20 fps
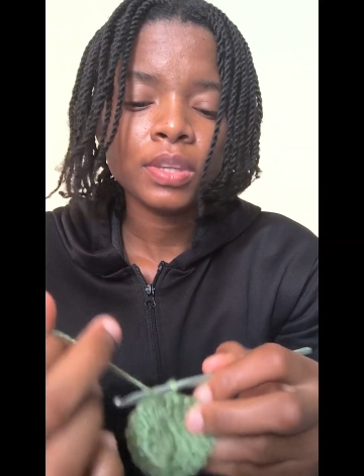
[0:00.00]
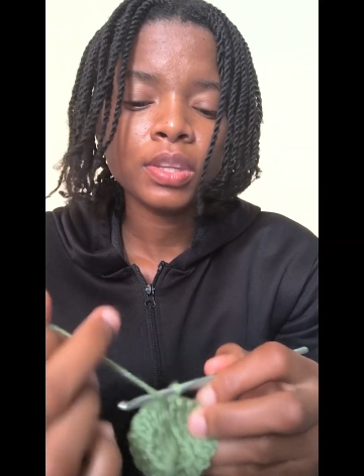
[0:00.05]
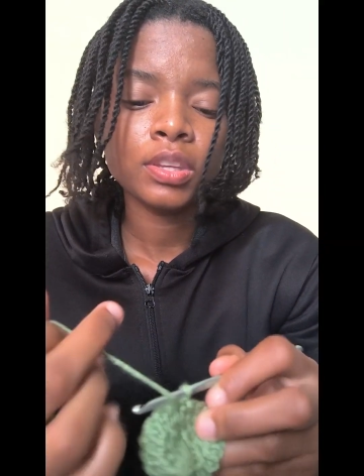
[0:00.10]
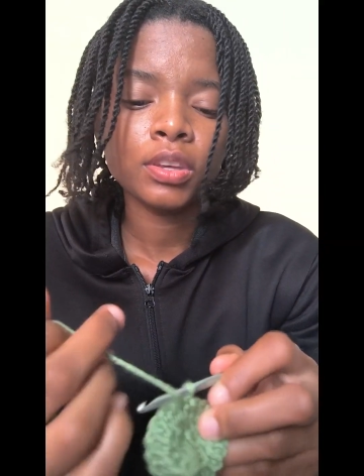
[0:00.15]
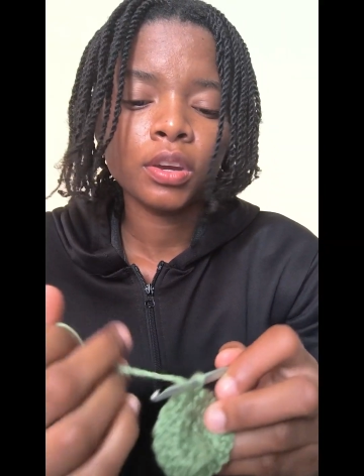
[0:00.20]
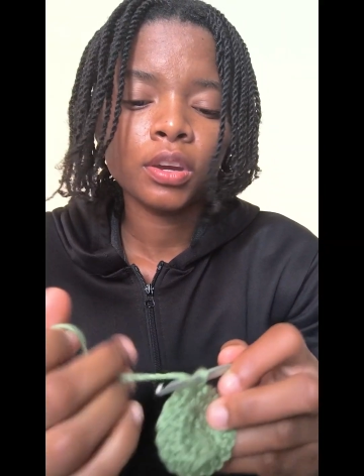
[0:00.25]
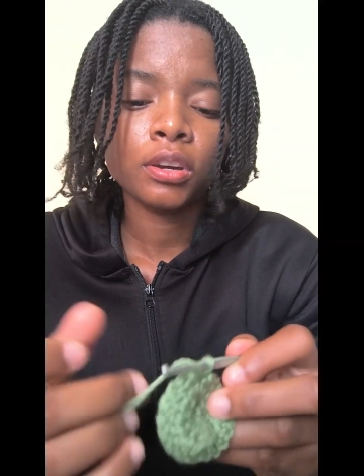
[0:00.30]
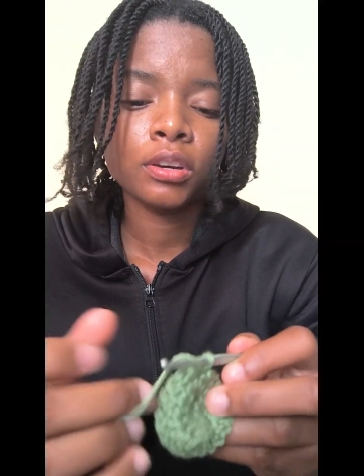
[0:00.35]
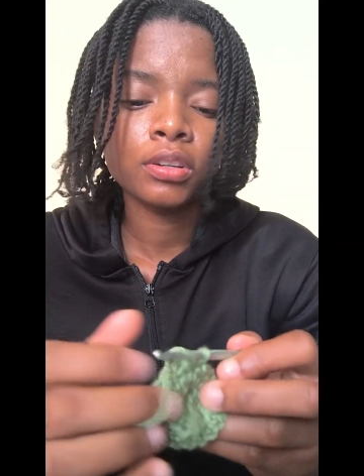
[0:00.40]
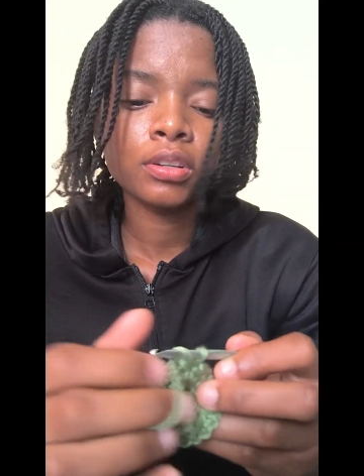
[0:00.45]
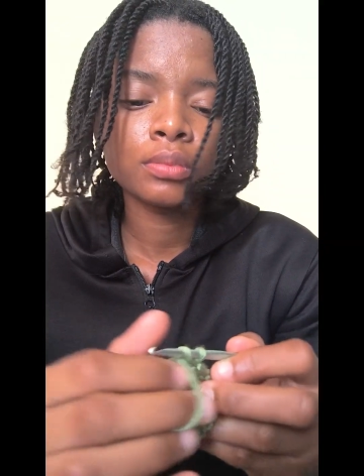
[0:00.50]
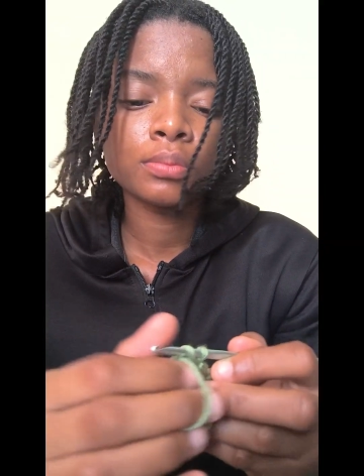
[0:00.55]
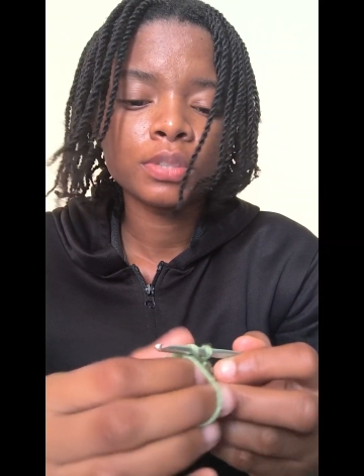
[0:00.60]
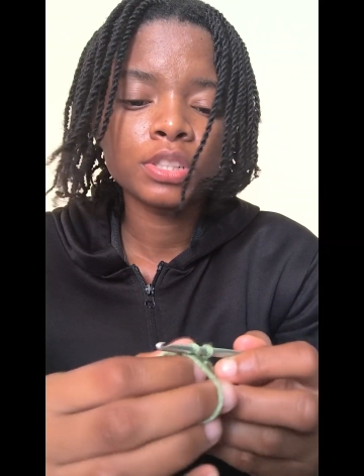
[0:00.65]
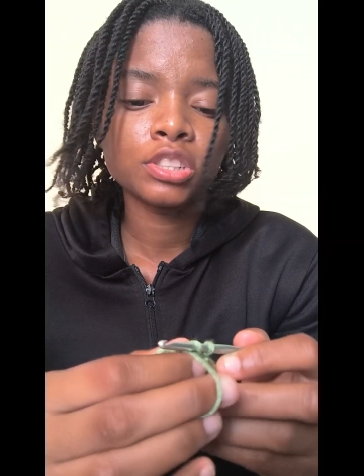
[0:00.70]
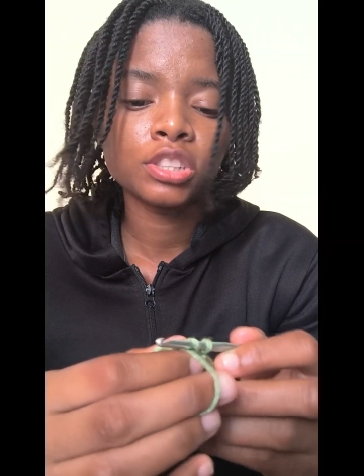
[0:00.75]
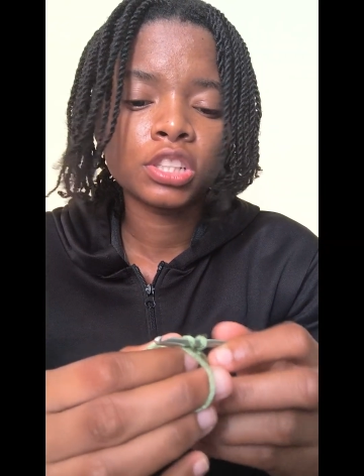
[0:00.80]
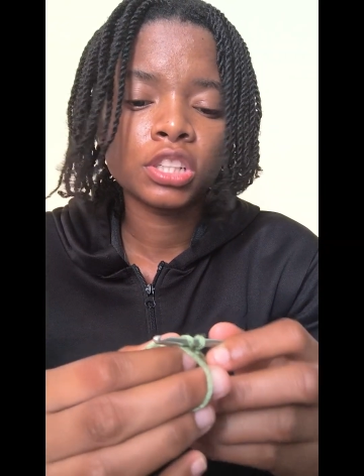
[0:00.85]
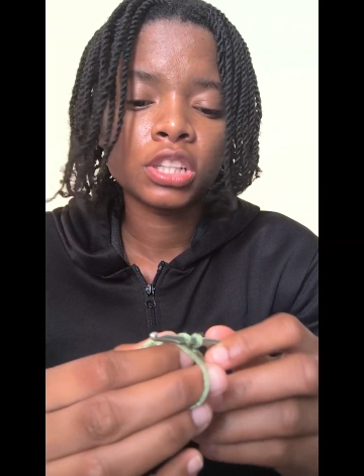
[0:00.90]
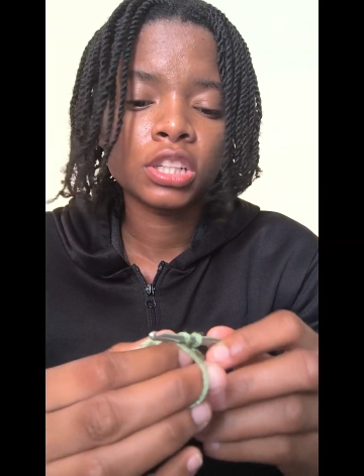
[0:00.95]
you're gonna be
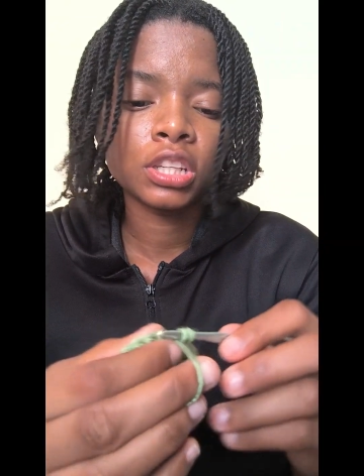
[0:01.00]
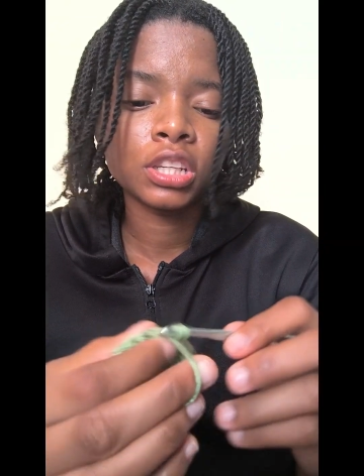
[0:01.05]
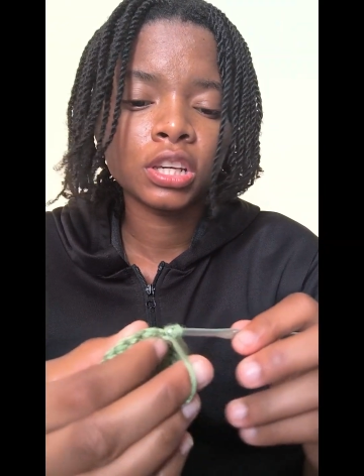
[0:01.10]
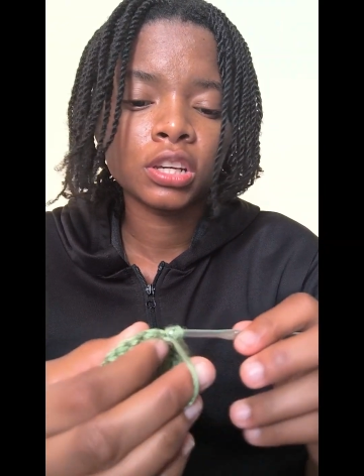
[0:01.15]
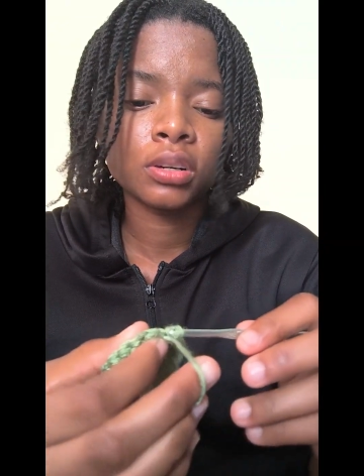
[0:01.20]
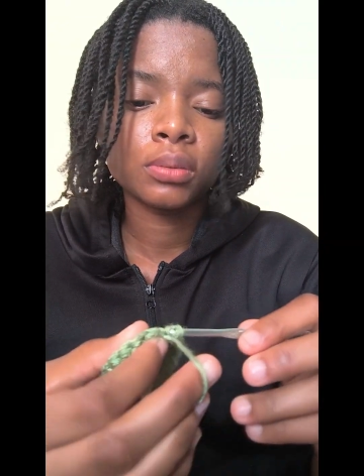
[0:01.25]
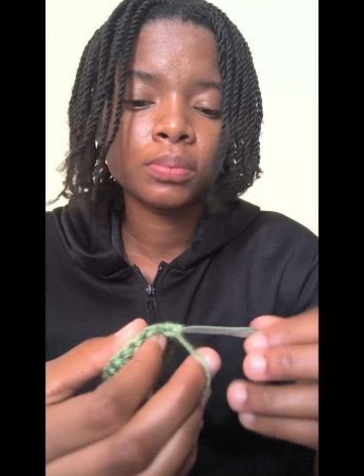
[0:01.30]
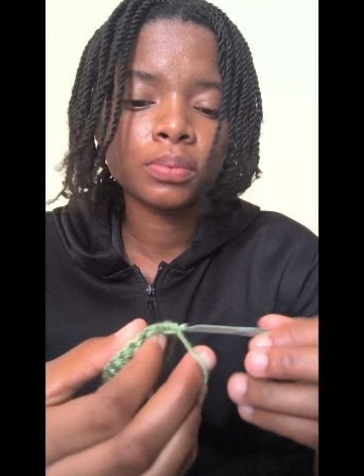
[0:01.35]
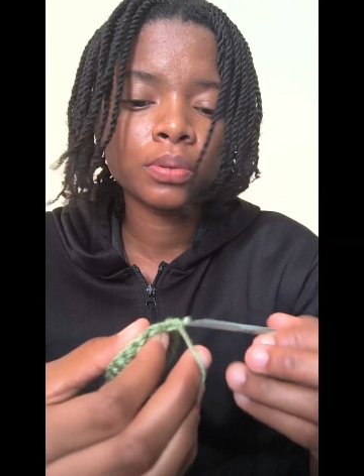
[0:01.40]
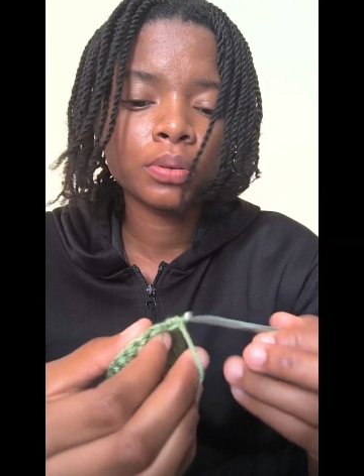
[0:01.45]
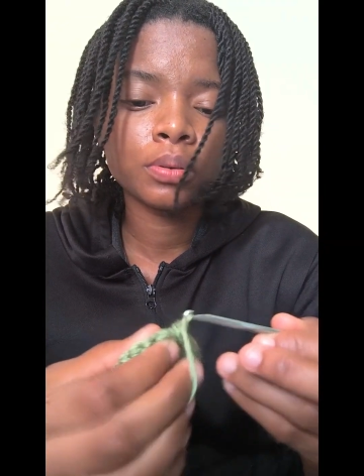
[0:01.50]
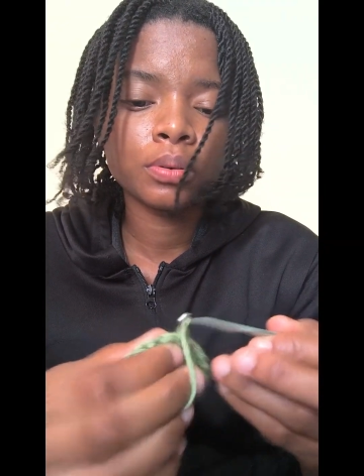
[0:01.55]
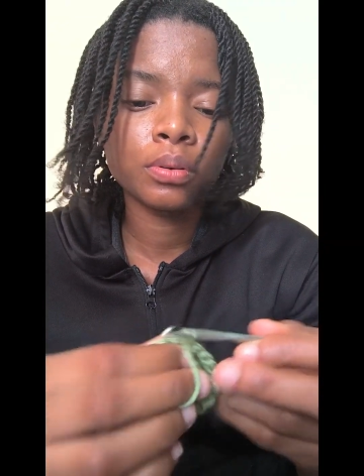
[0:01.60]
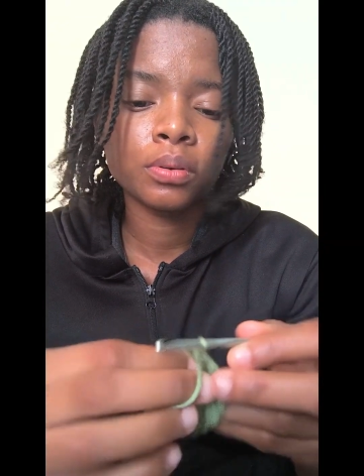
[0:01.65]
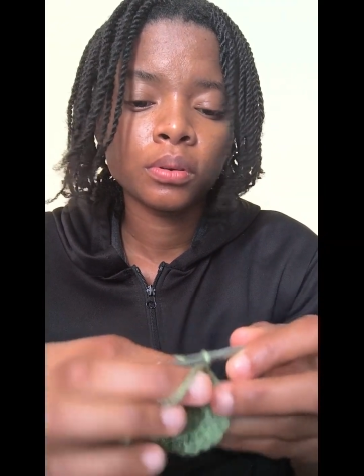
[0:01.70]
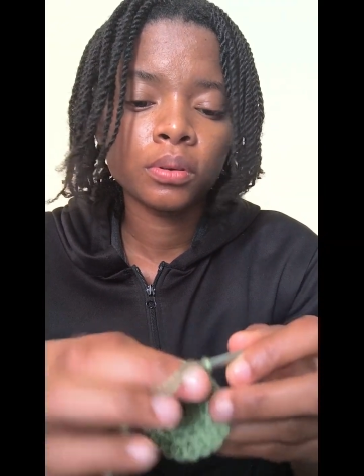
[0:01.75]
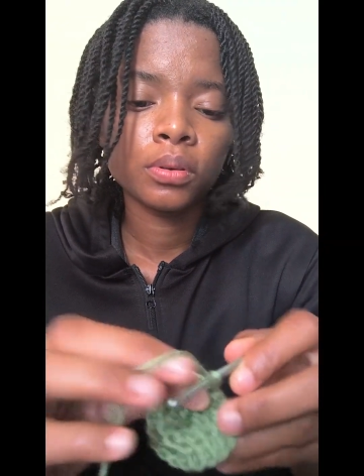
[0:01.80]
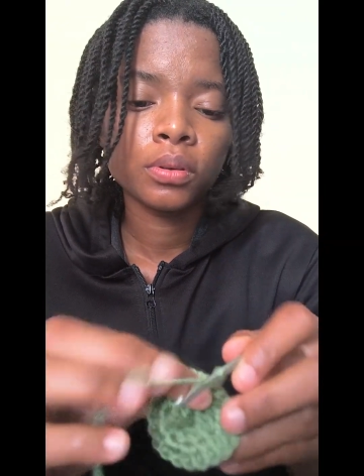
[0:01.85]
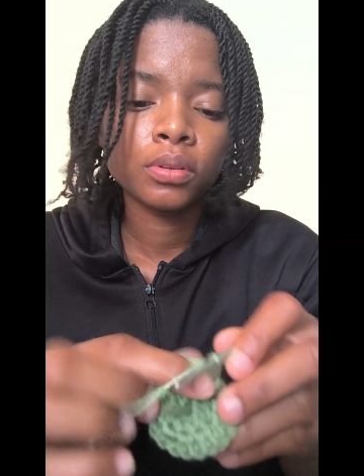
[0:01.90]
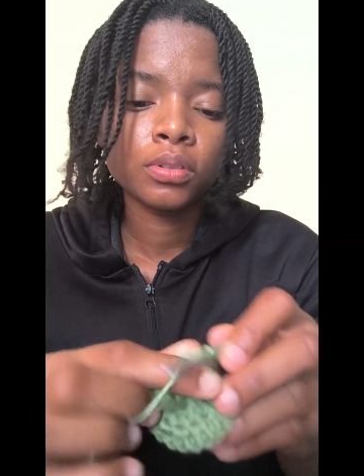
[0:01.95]
chaining up
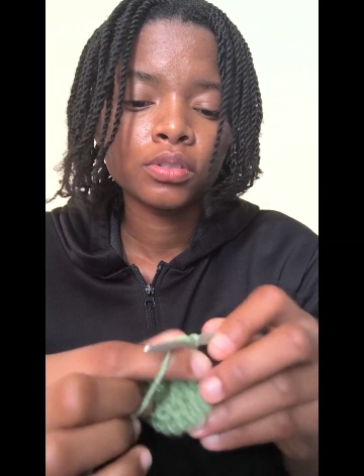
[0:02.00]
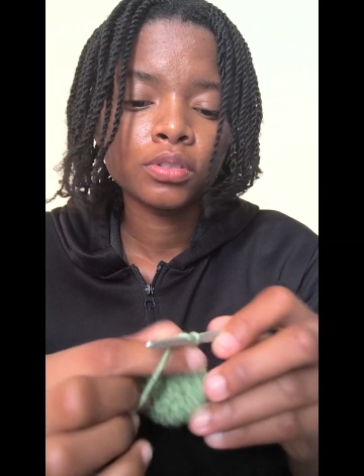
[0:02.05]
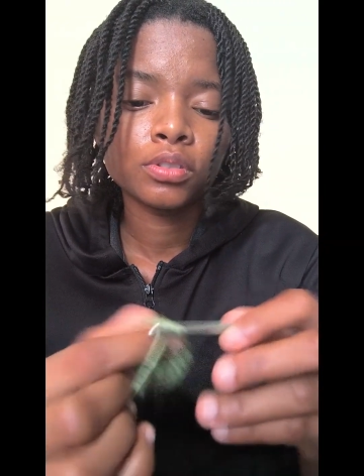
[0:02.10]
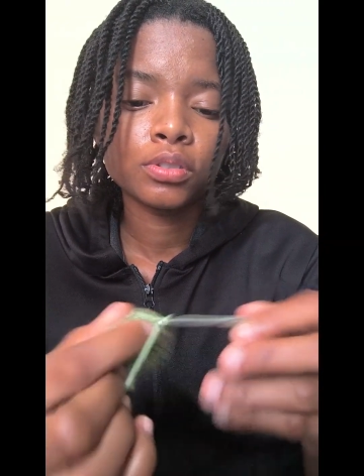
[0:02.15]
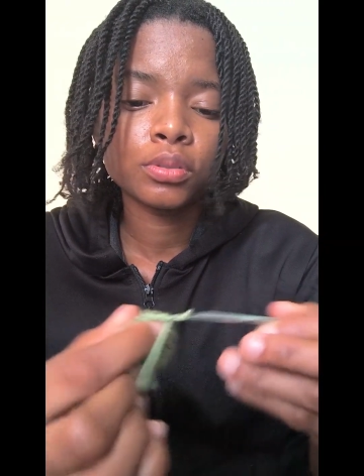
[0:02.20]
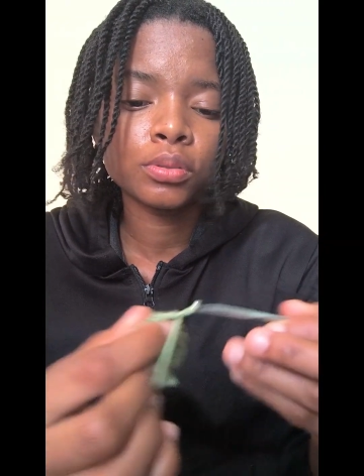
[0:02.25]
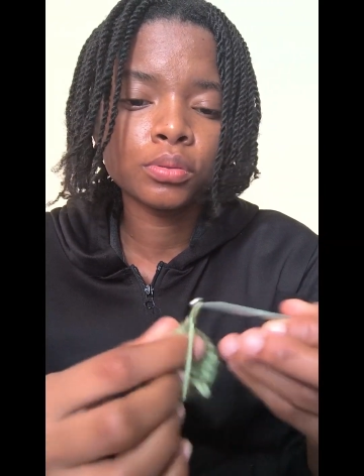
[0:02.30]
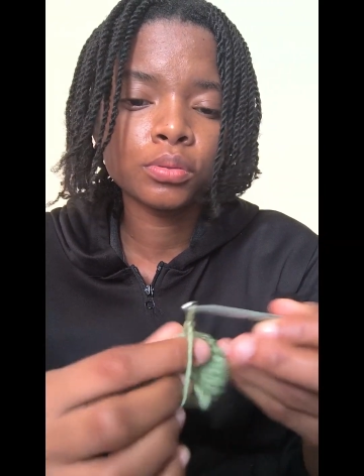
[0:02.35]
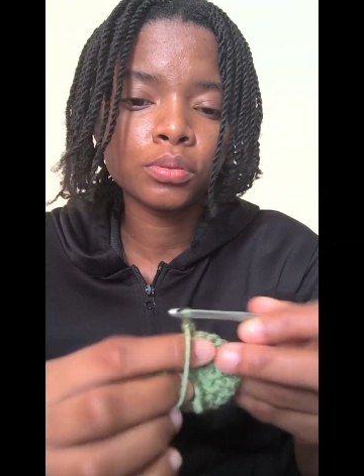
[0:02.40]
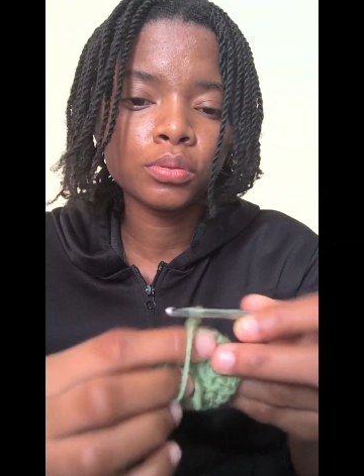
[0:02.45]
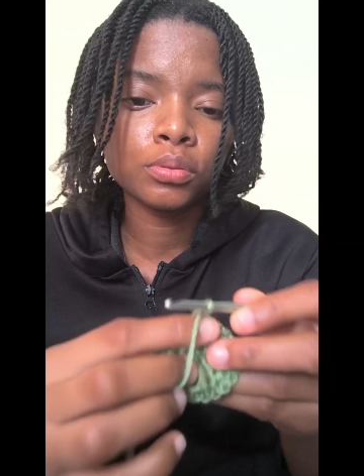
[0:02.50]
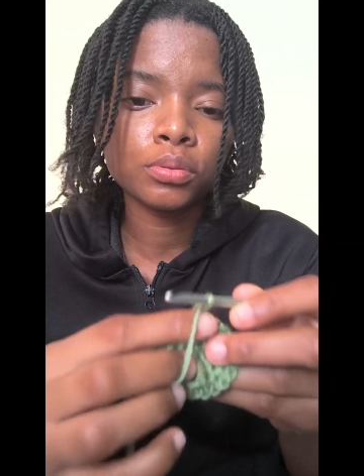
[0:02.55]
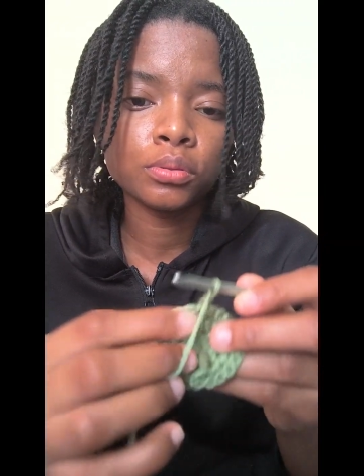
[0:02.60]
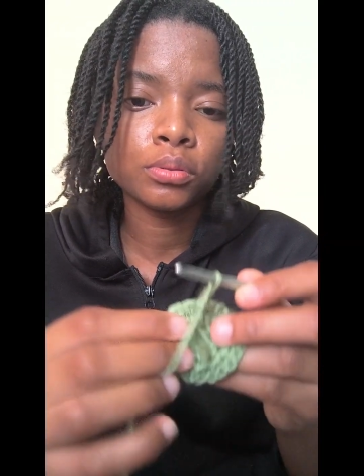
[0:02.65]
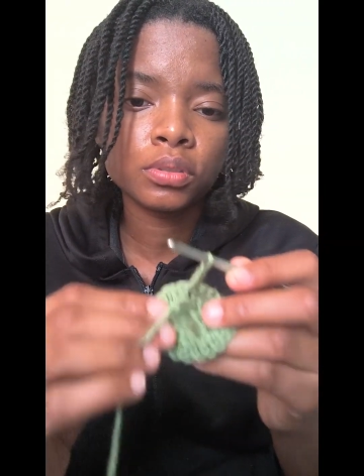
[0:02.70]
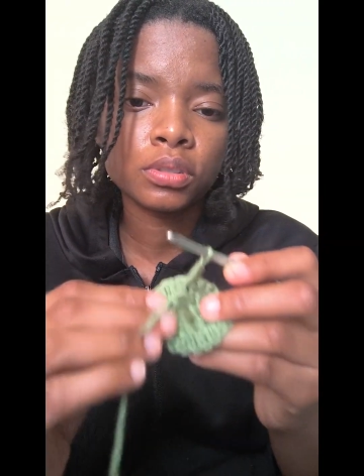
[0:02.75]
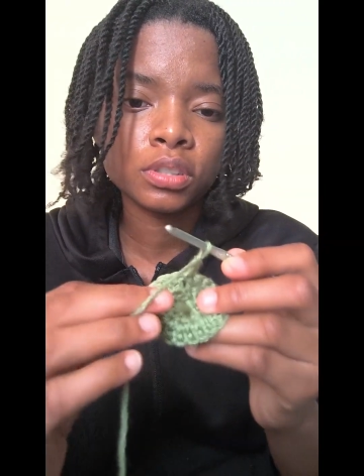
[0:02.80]
2